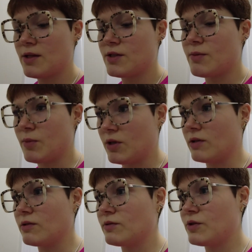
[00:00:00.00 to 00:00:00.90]

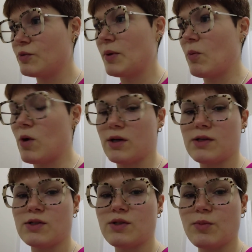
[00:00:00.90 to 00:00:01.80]
tomorrow, do my
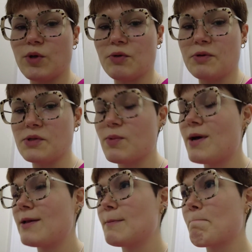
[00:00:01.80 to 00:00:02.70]
walk tomorrow as
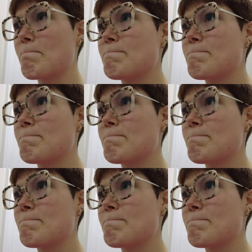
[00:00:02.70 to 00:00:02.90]
well.